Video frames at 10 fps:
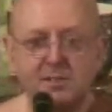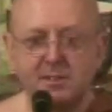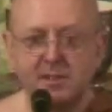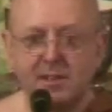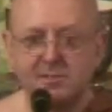in
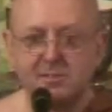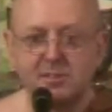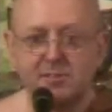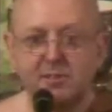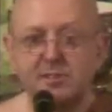the eyes to
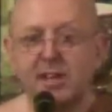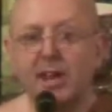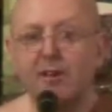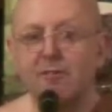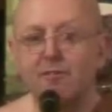see if there's
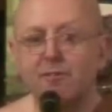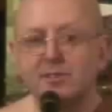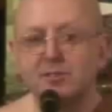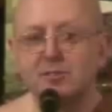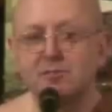any
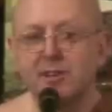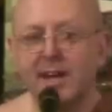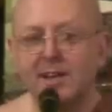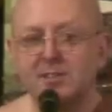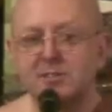physical
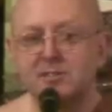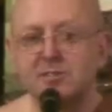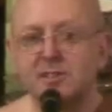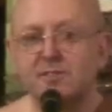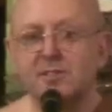reaction,
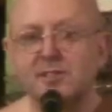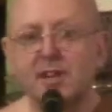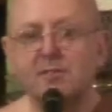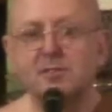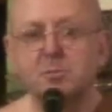see if there's
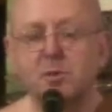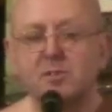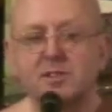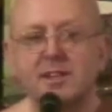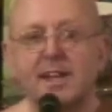any
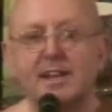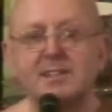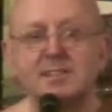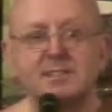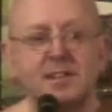response, can
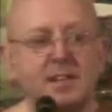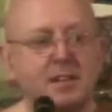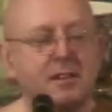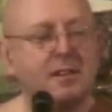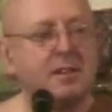actually see.
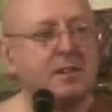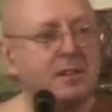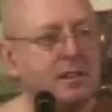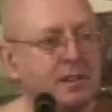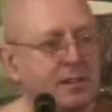
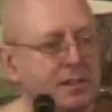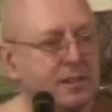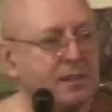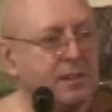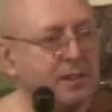
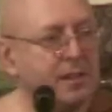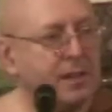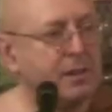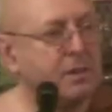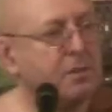
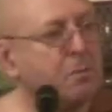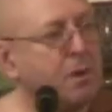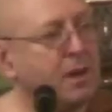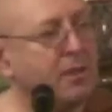Now, one of the